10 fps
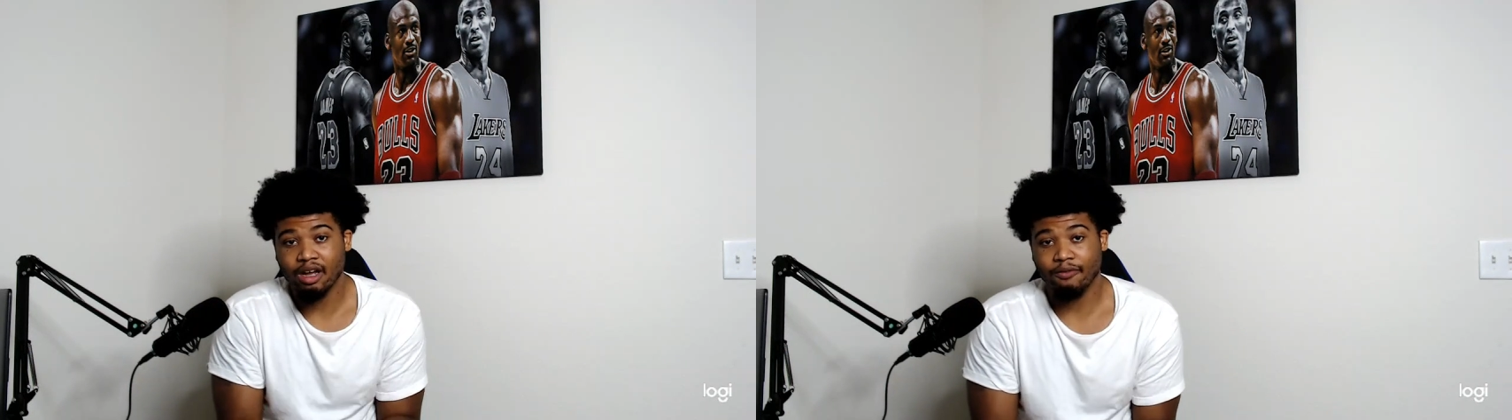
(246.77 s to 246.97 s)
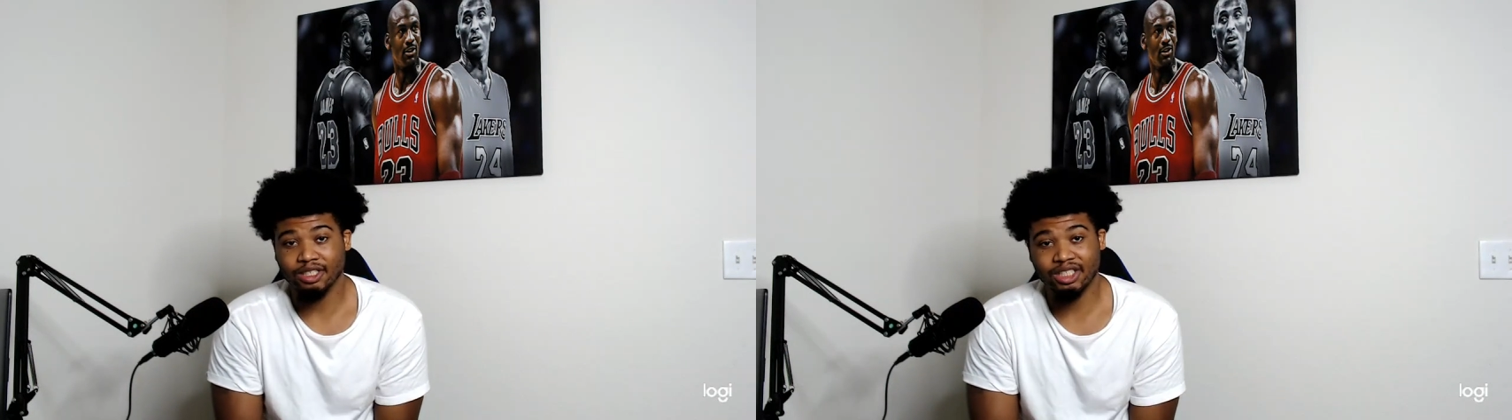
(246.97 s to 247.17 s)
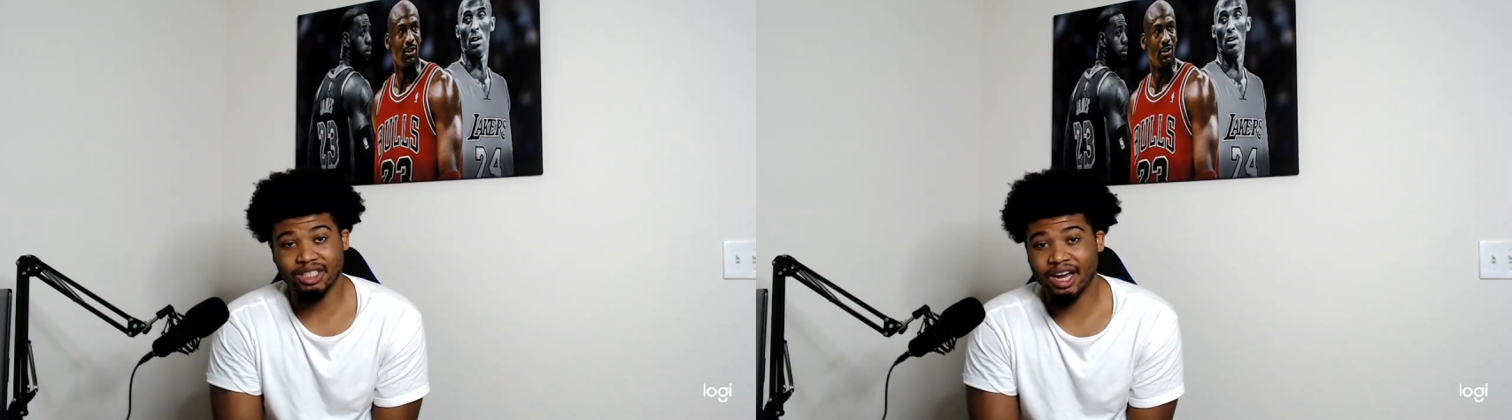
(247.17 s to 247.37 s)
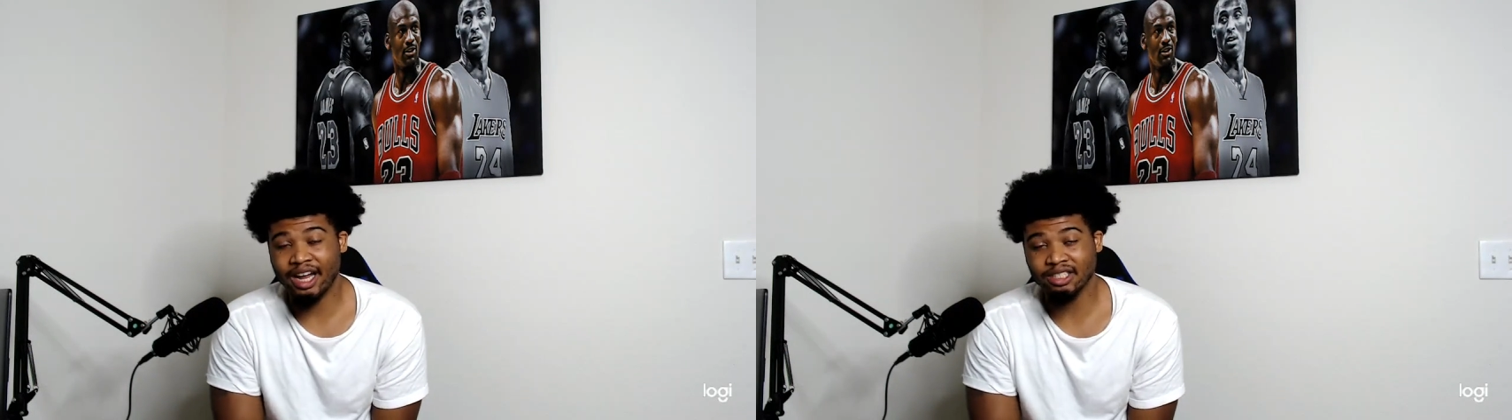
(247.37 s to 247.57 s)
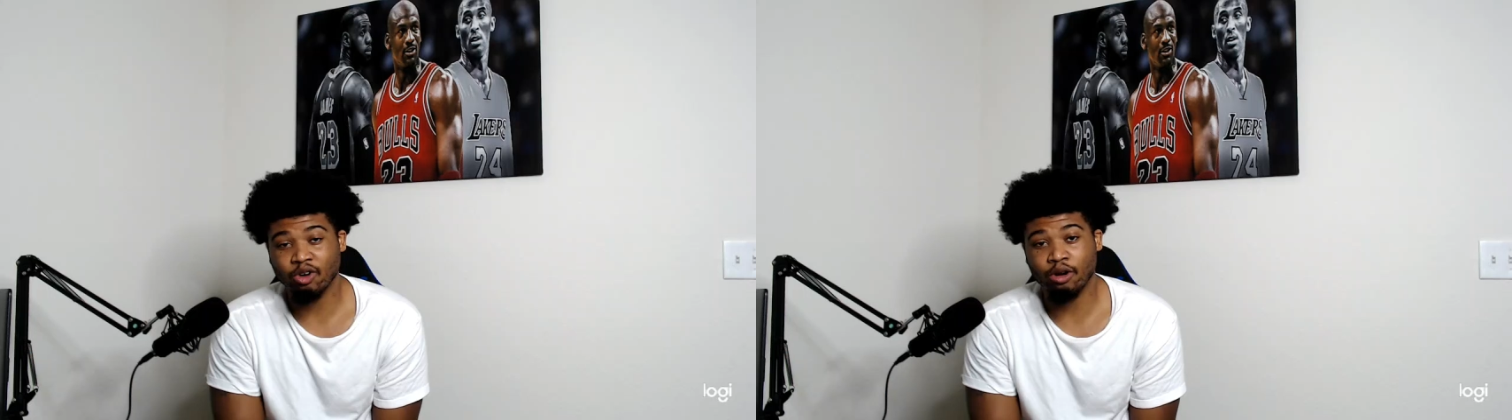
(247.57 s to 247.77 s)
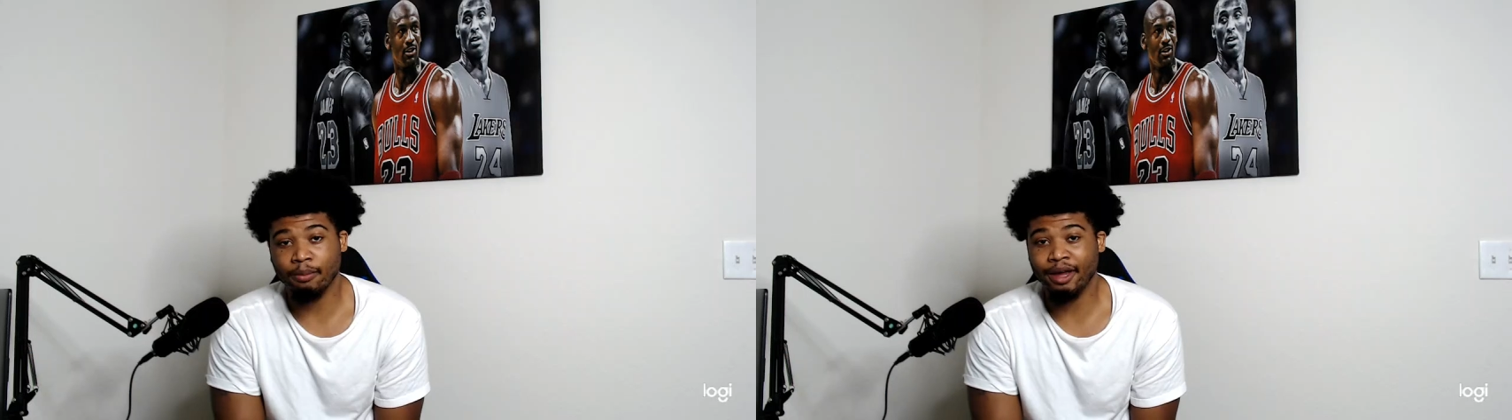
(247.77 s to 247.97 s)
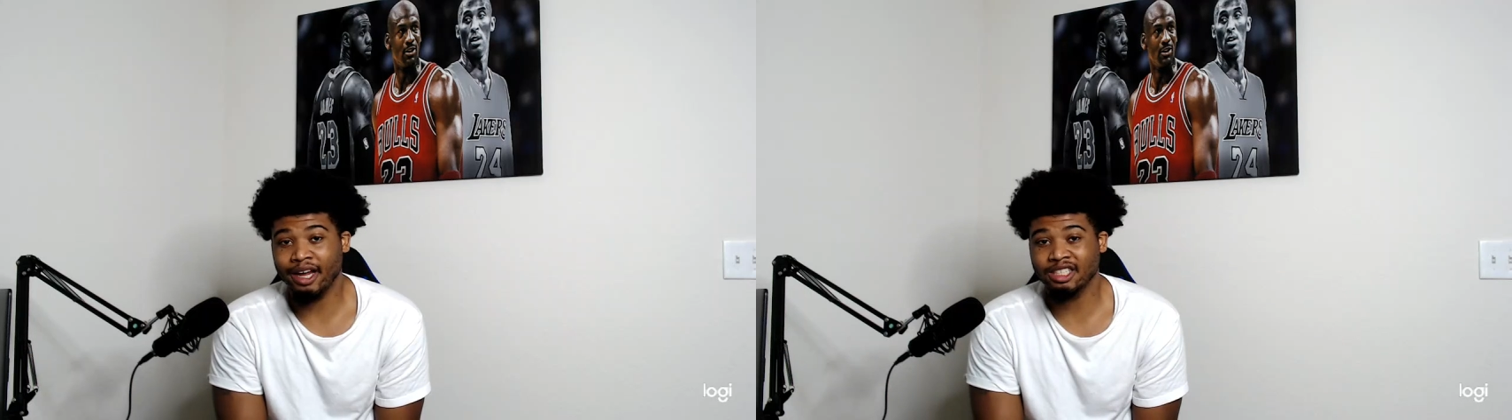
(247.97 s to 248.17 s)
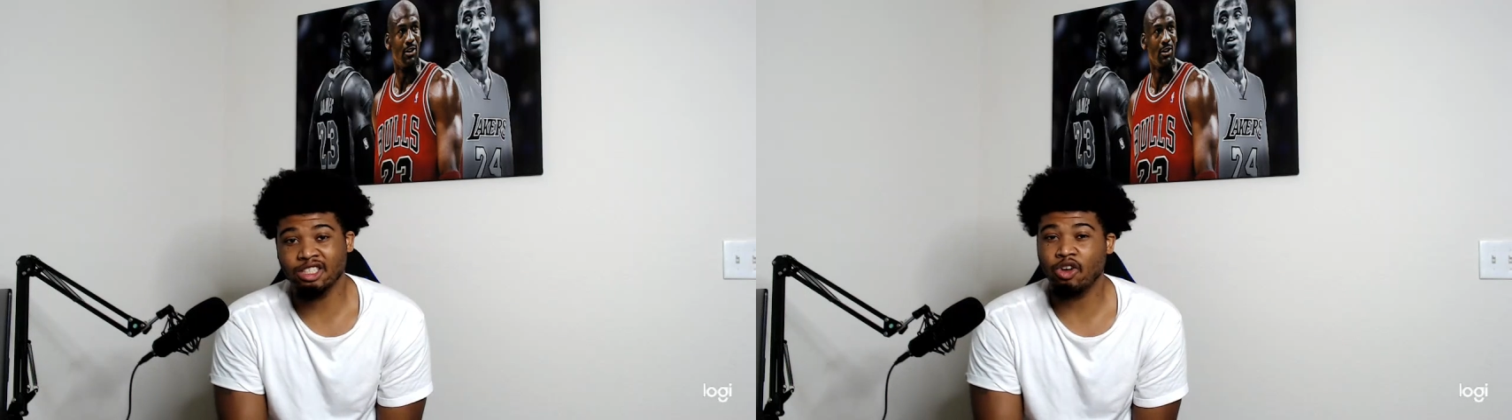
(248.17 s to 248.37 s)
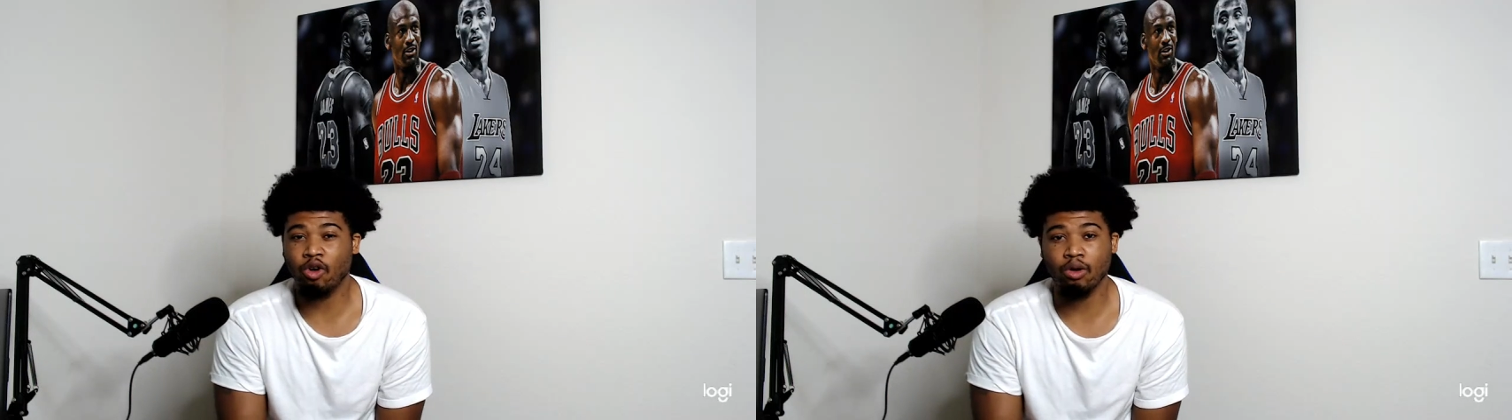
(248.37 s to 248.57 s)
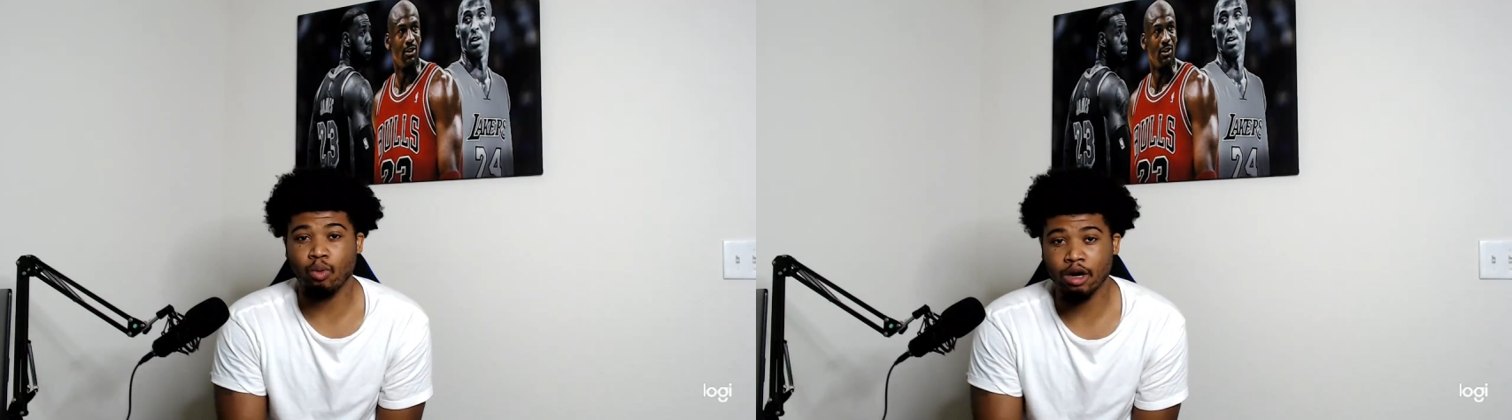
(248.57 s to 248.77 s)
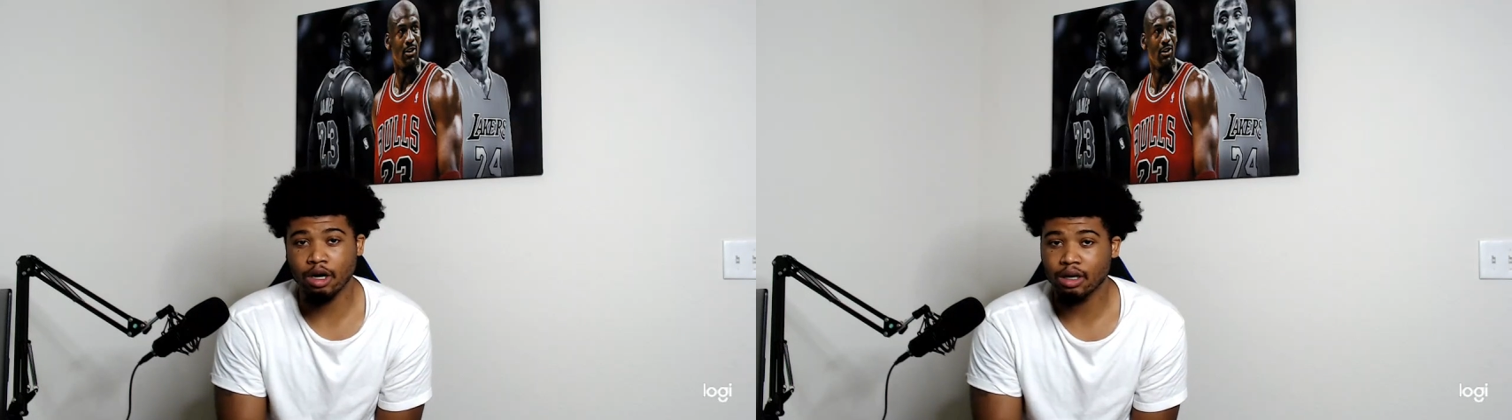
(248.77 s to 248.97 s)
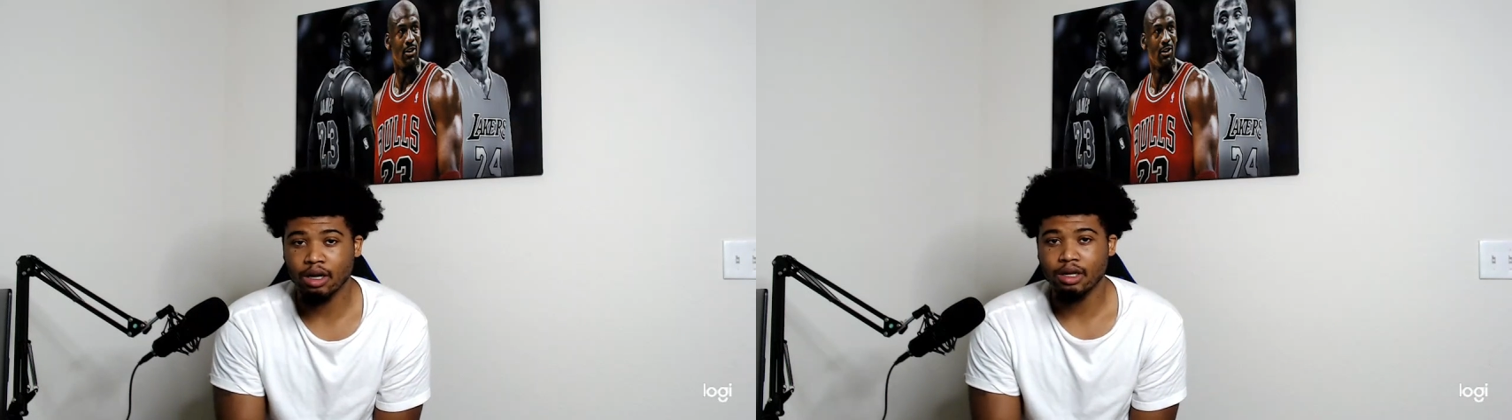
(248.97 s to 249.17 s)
for shots, or the big can just go to work.